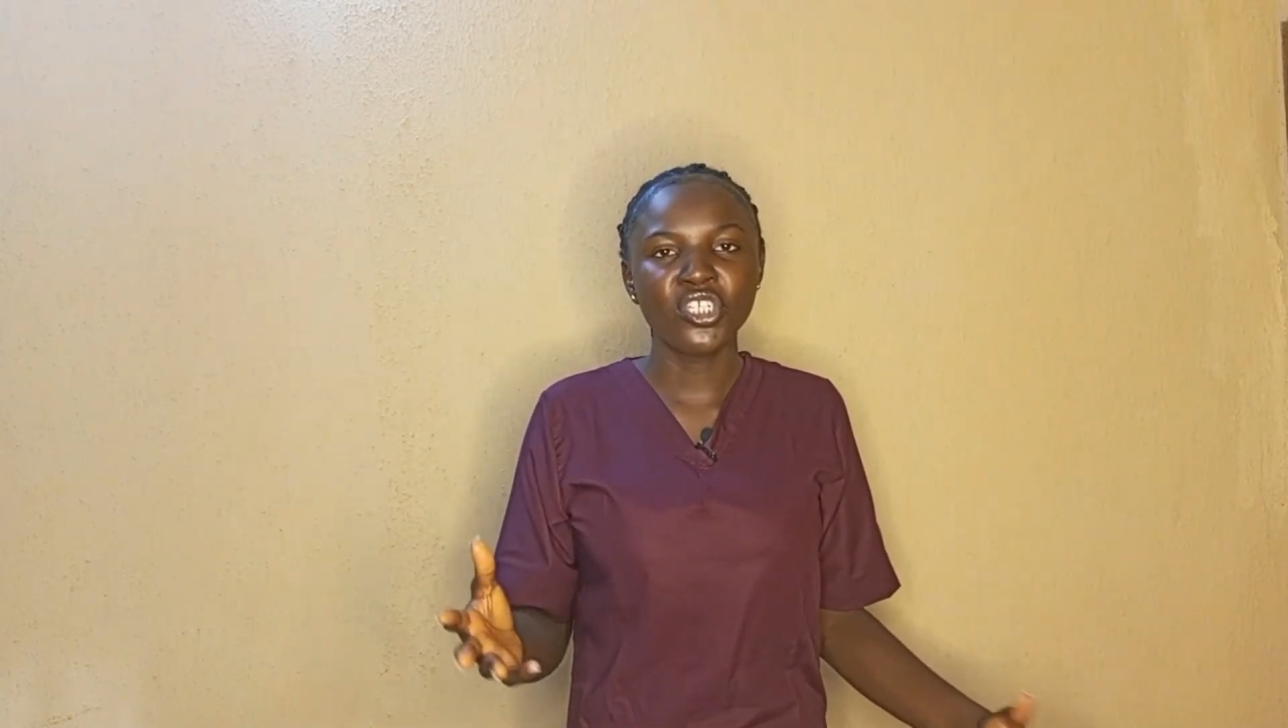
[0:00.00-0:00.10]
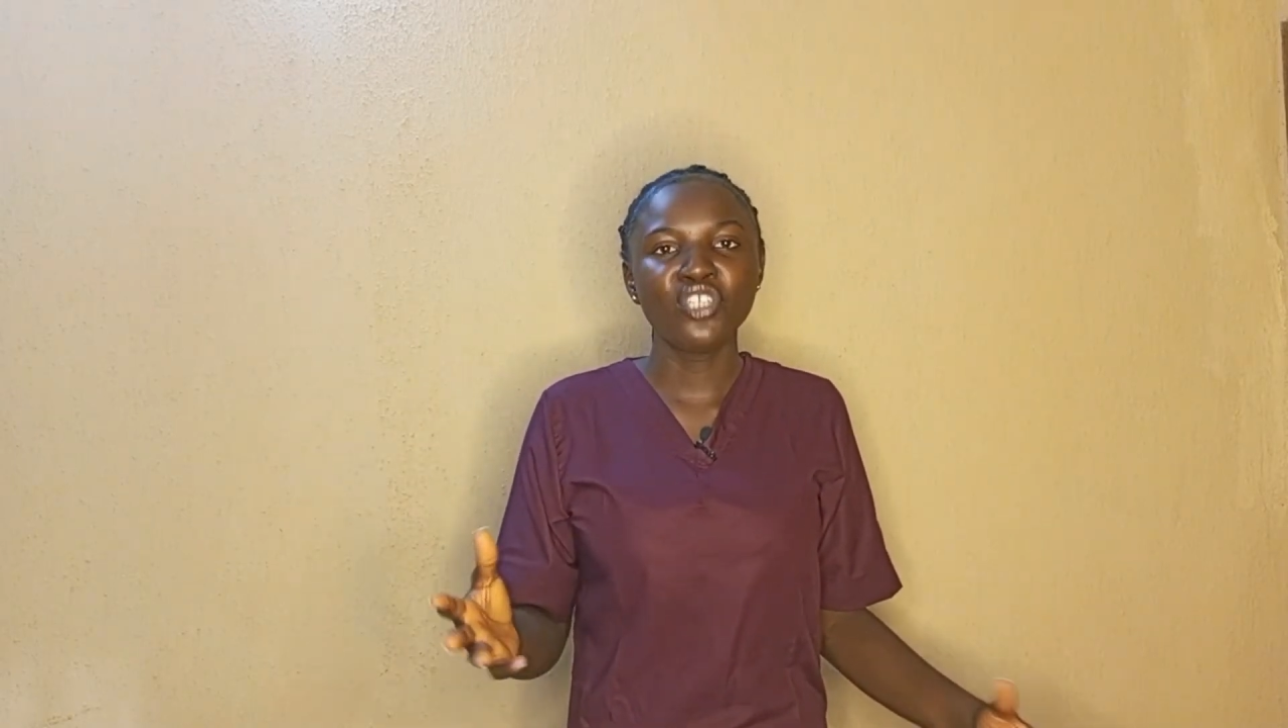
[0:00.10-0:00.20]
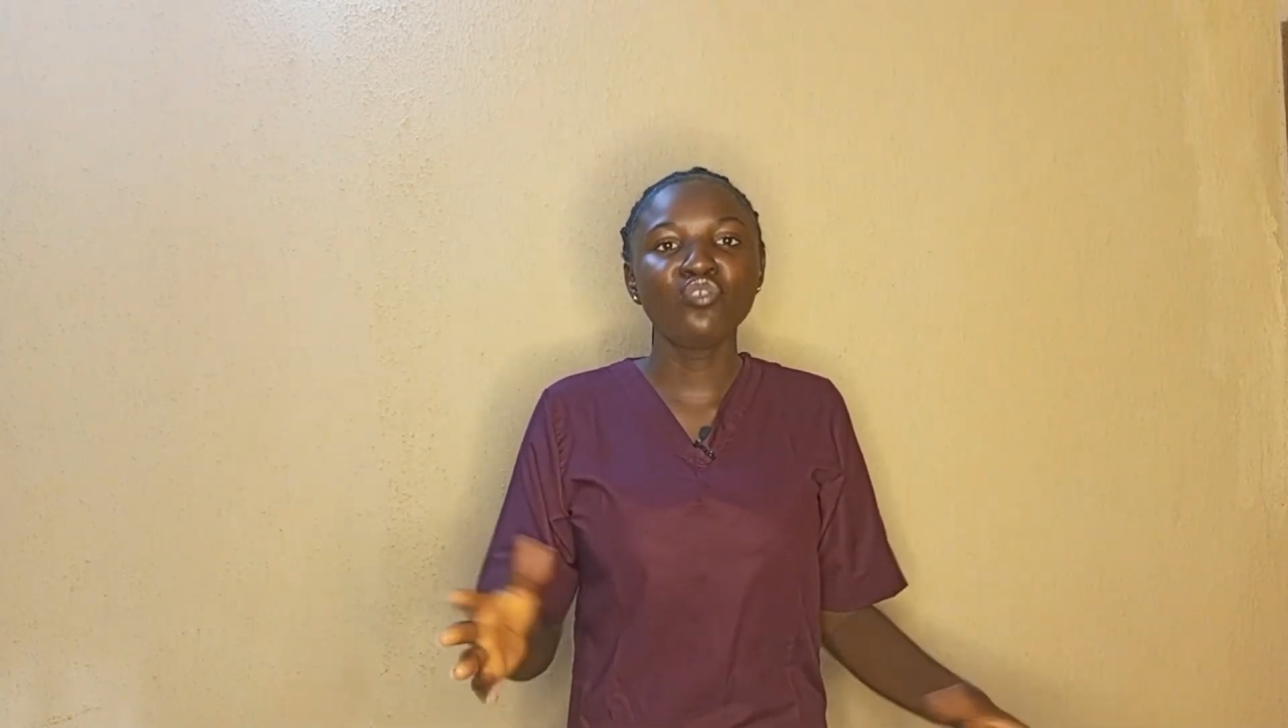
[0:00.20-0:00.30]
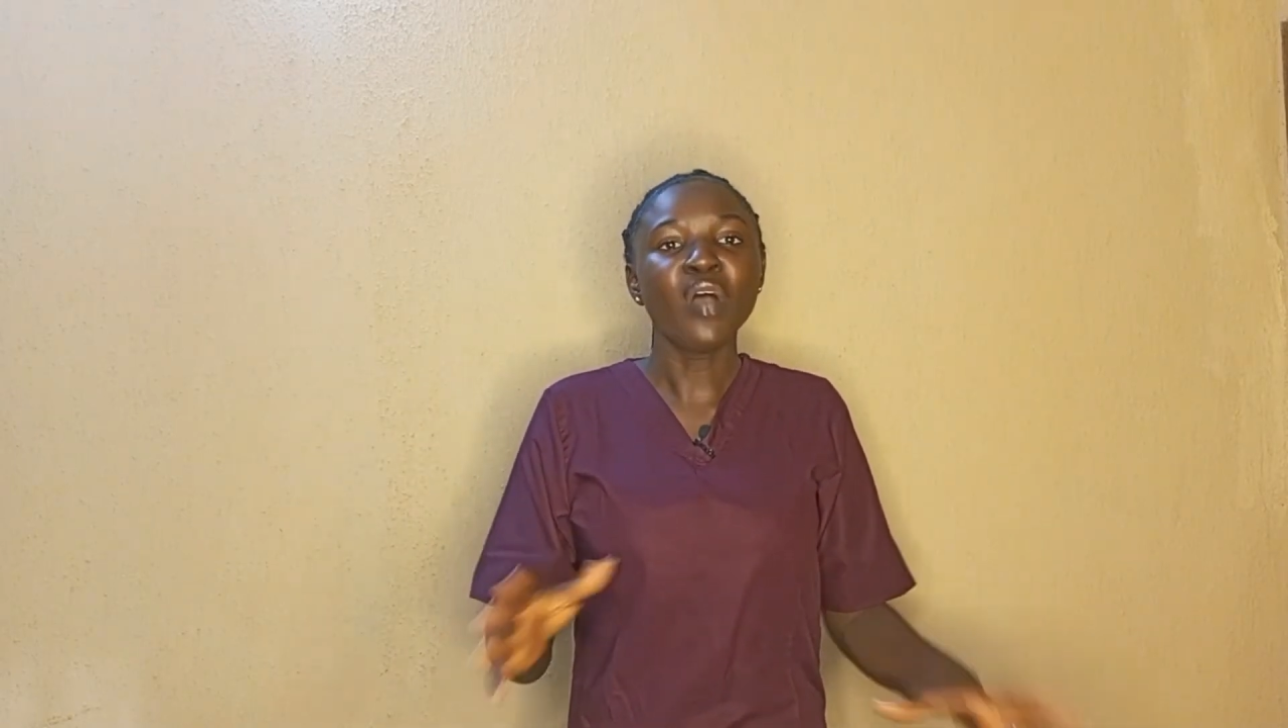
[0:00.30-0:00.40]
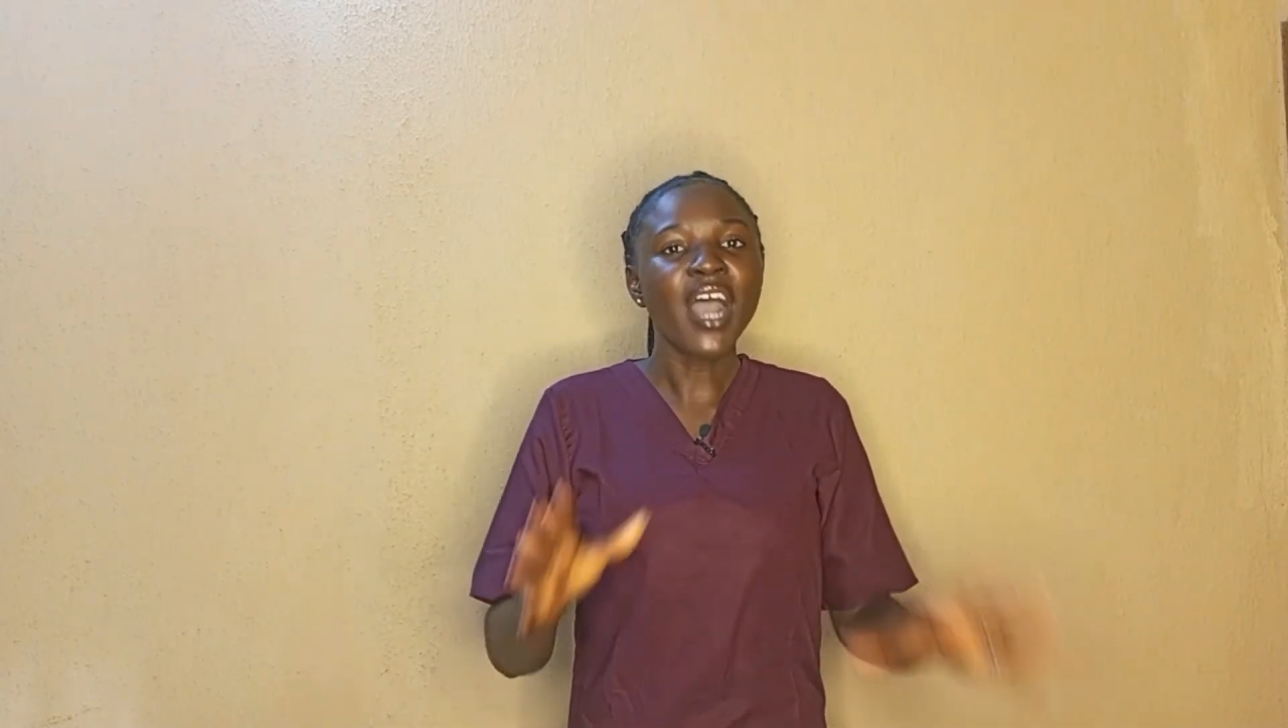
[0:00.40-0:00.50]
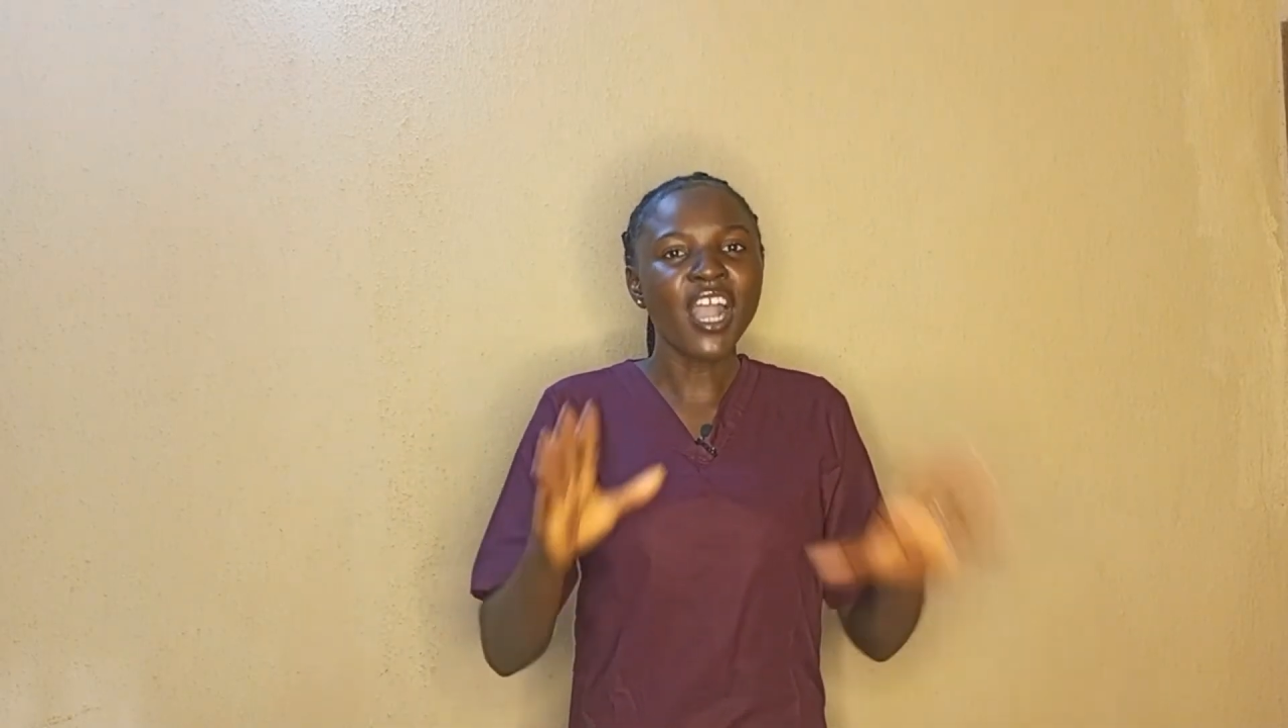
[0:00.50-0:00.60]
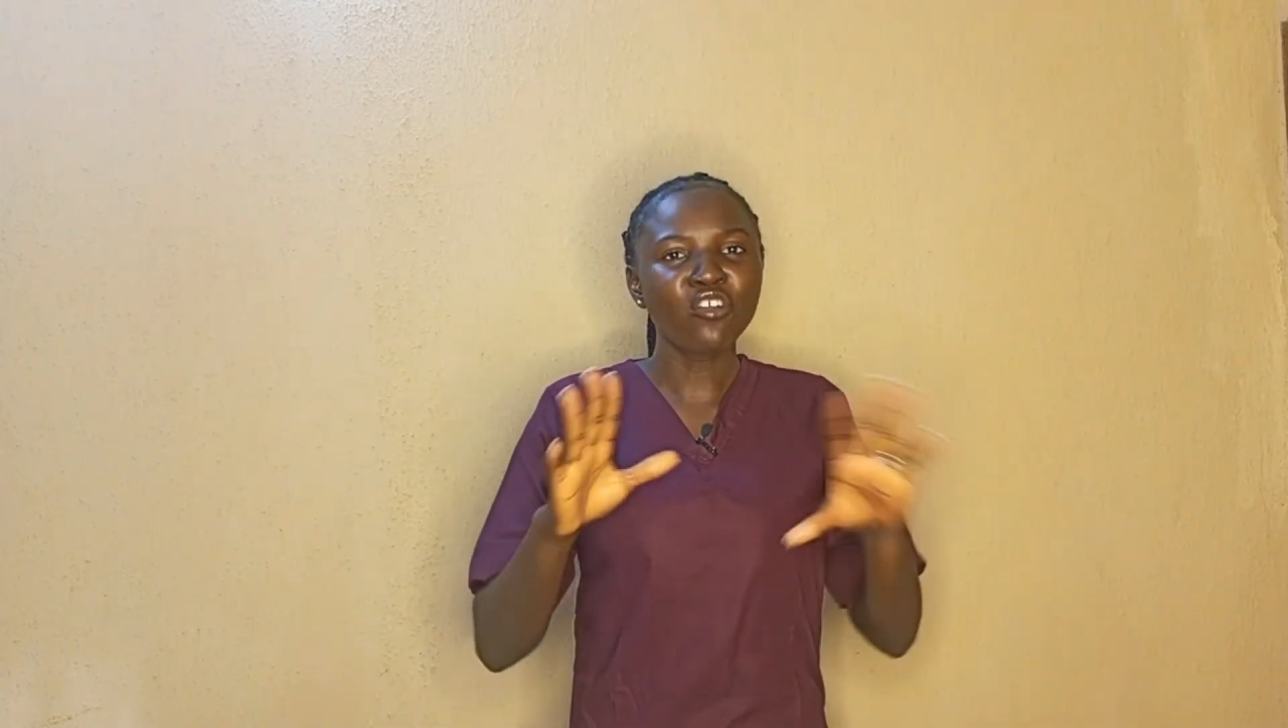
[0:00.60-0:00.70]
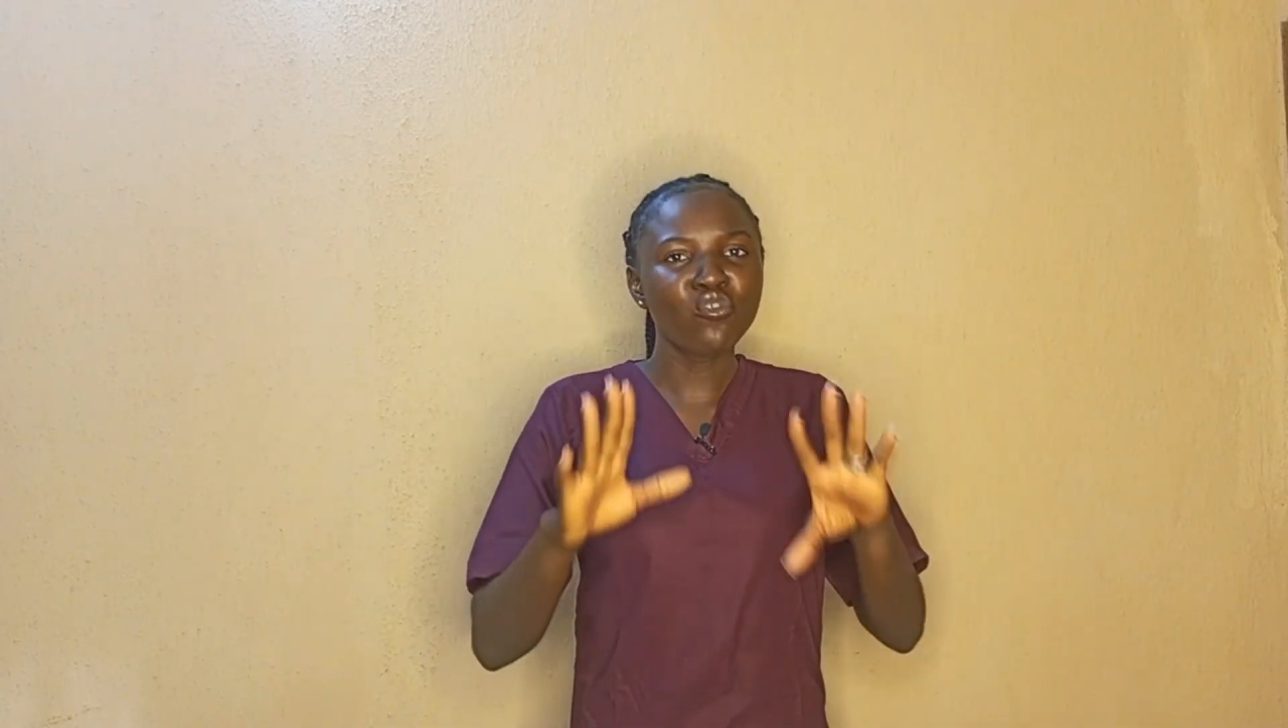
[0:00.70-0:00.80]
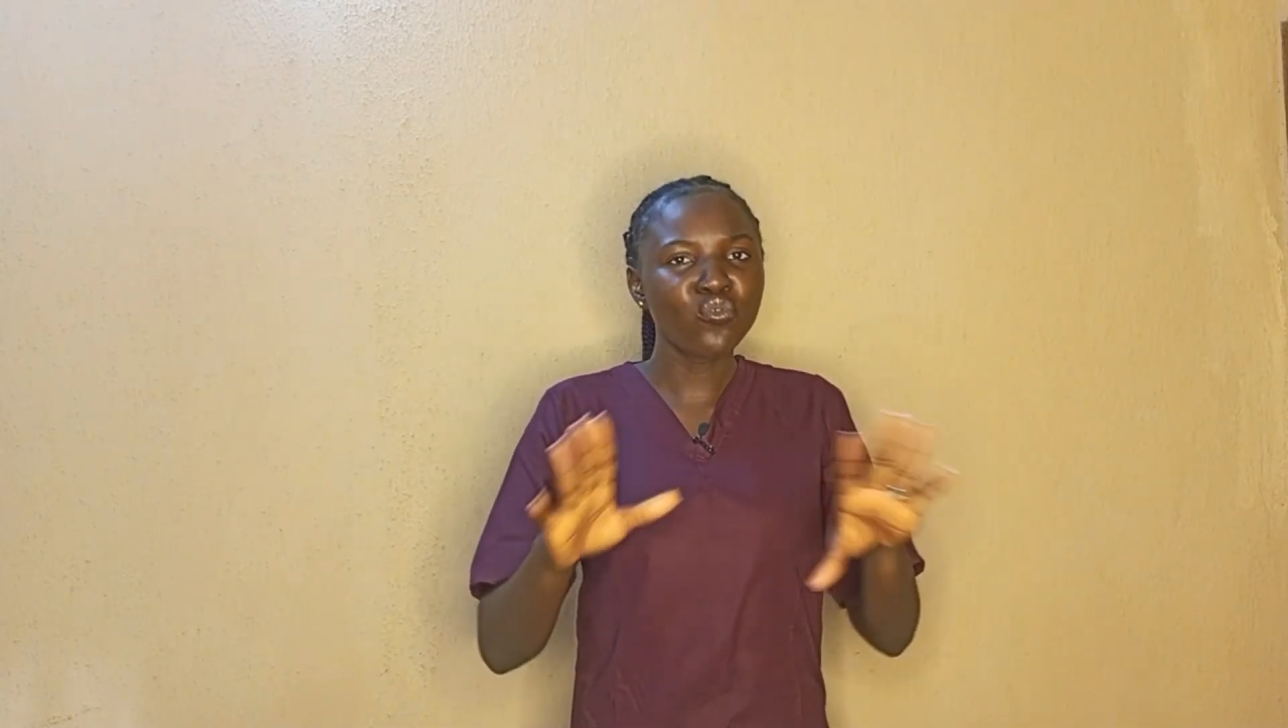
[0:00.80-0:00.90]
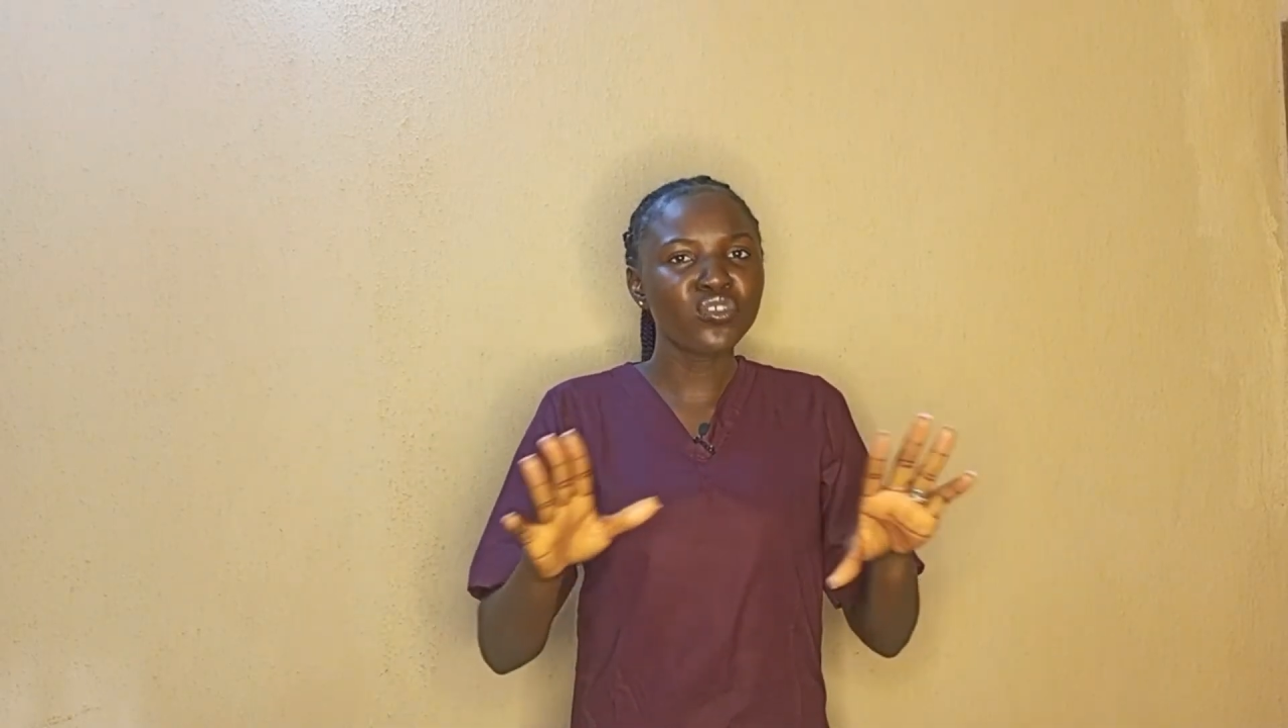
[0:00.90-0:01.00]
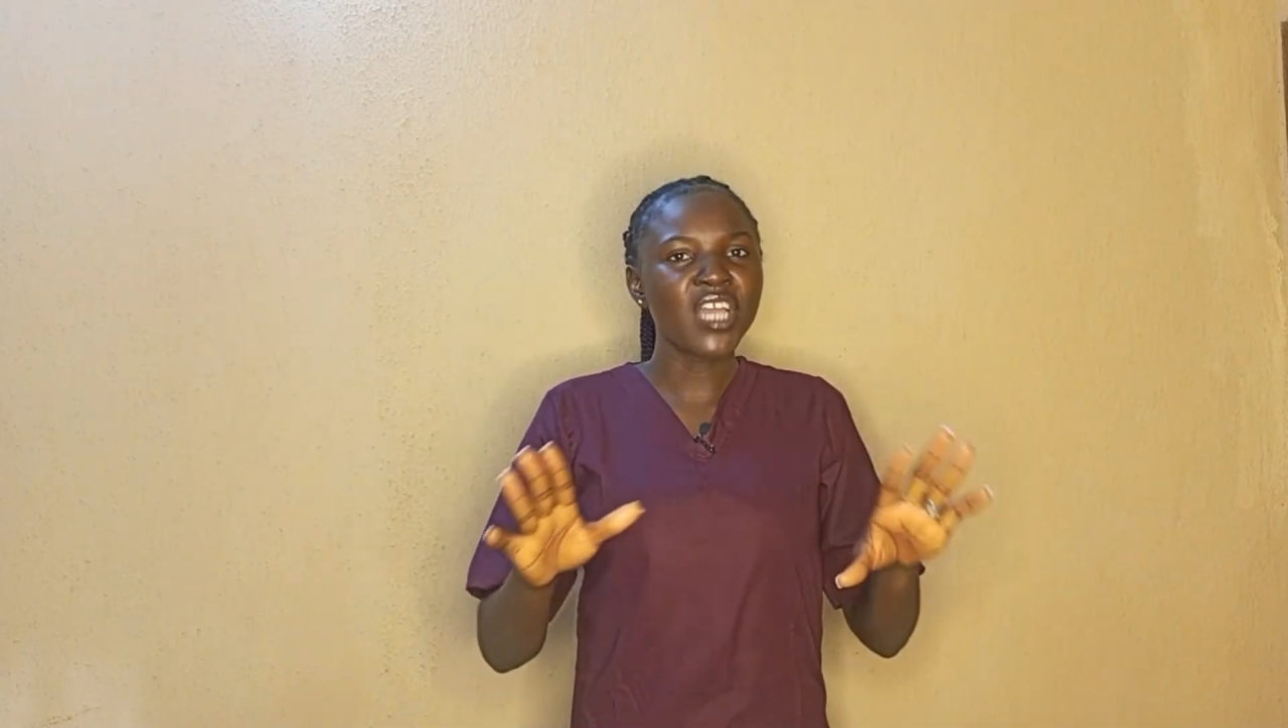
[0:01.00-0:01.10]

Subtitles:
you are good